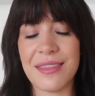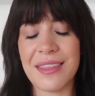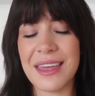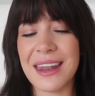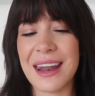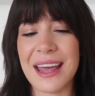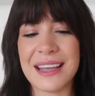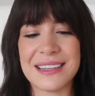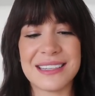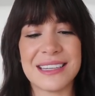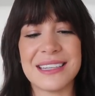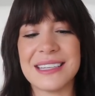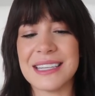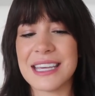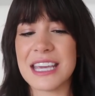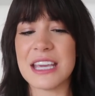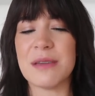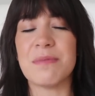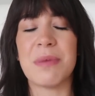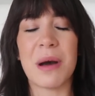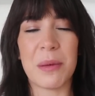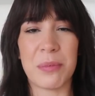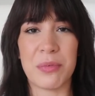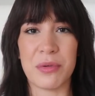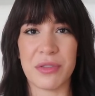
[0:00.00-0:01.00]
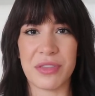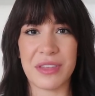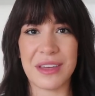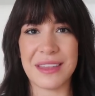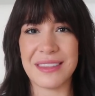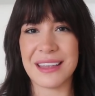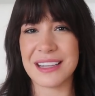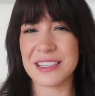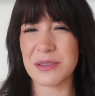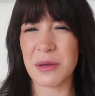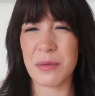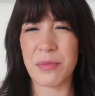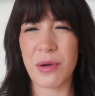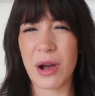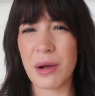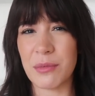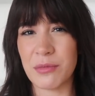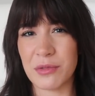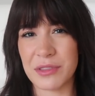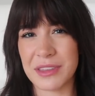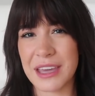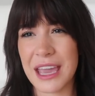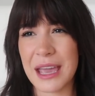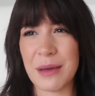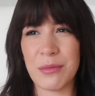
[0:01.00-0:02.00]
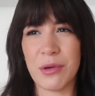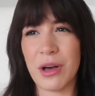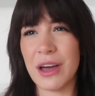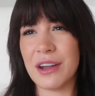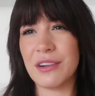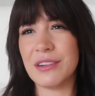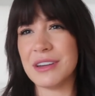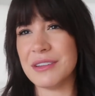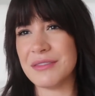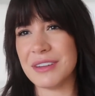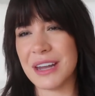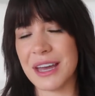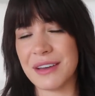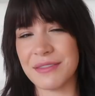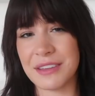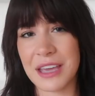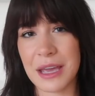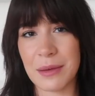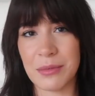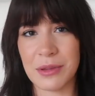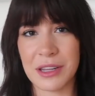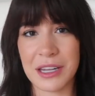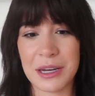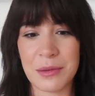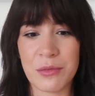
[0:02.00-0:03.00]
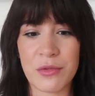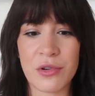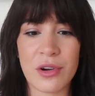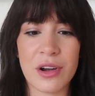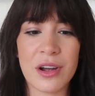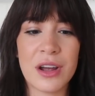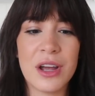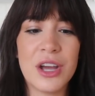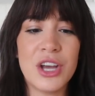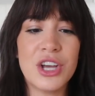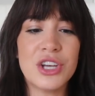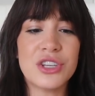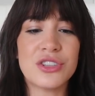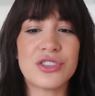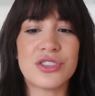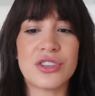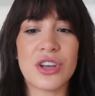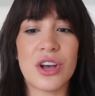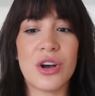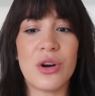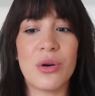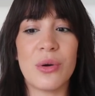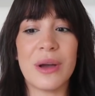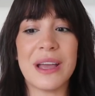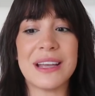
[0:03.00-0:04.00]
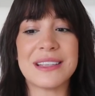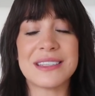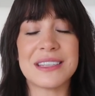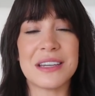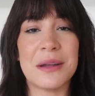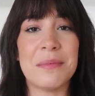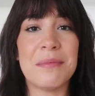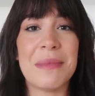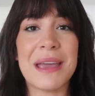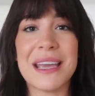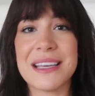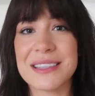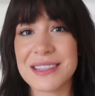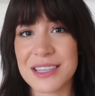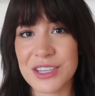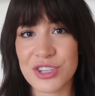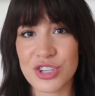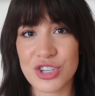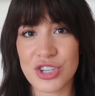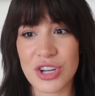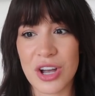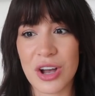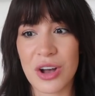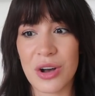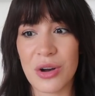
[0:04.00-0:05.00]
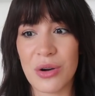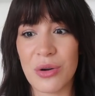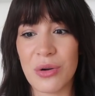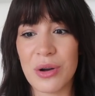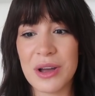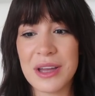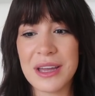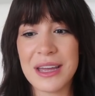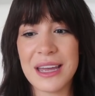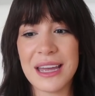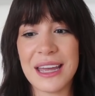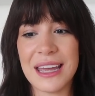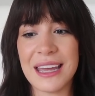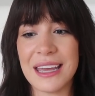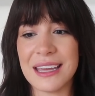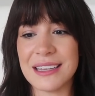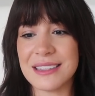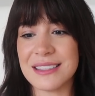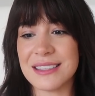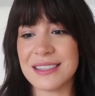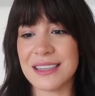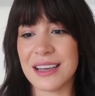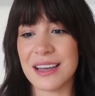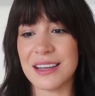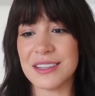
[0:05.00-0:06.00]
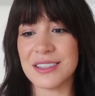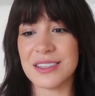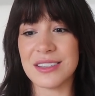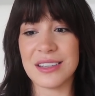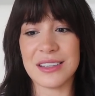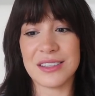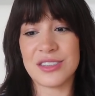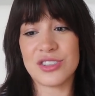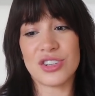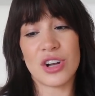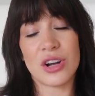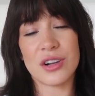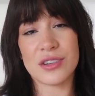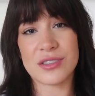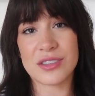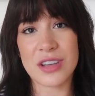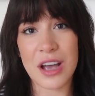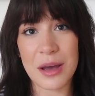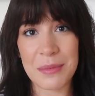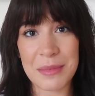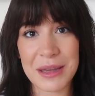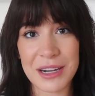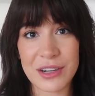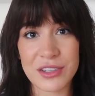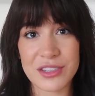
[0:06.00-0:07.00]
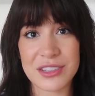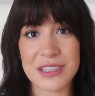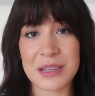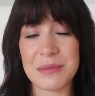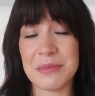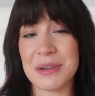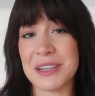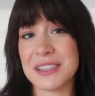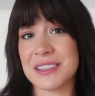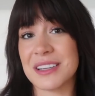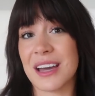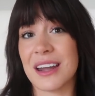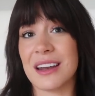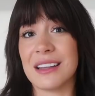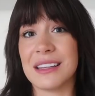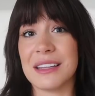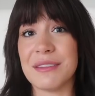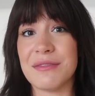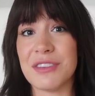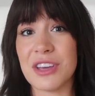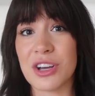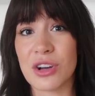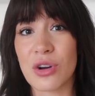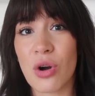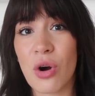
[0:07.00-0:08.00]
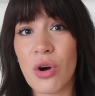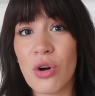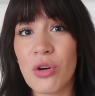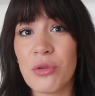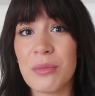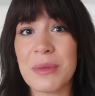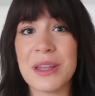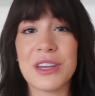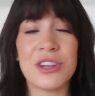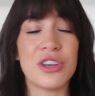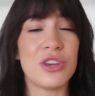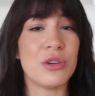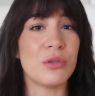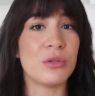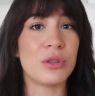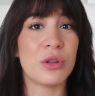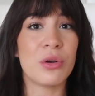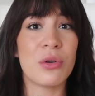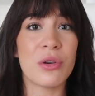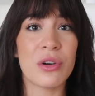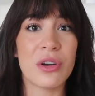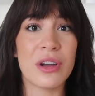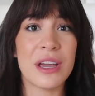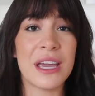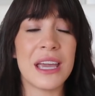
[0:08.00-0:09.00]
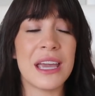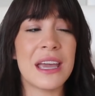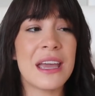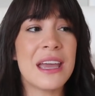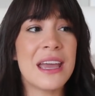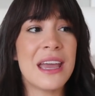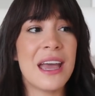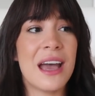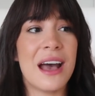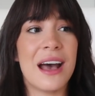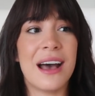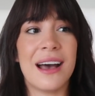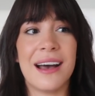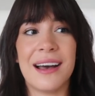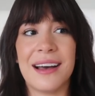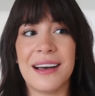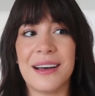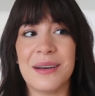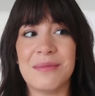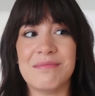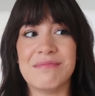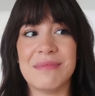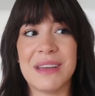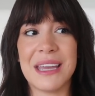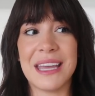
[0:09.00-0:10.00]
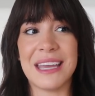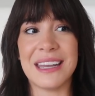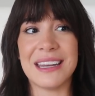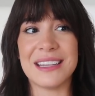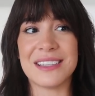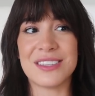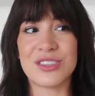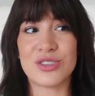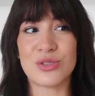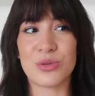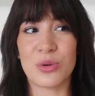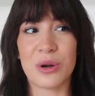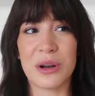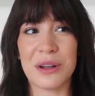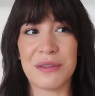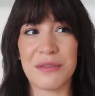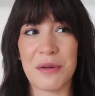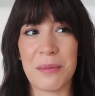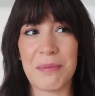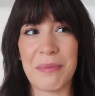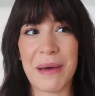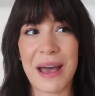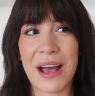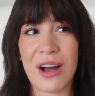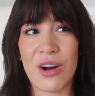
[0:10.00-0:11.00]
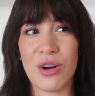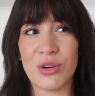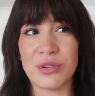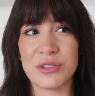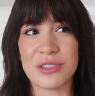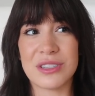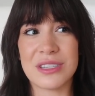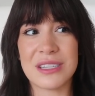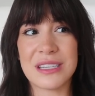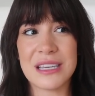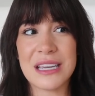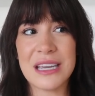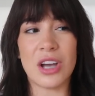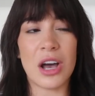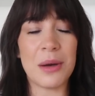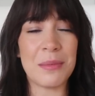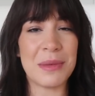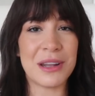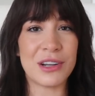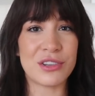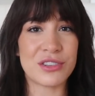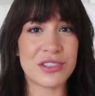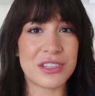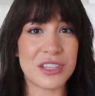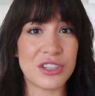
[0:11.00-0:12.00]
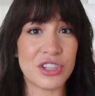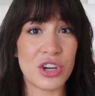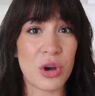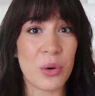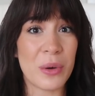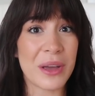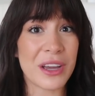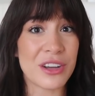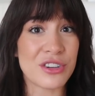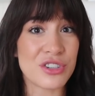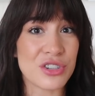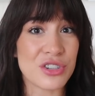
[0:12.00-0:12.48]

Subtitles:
then I didn't keep up with it. That's my problem with cable. I don't even have cable anymore. So it's an amazing show. It stars Tom Hiddleston, but it's got Olivia Colman, Hugh Laurie, and it's sort of about Tom Hiddleston going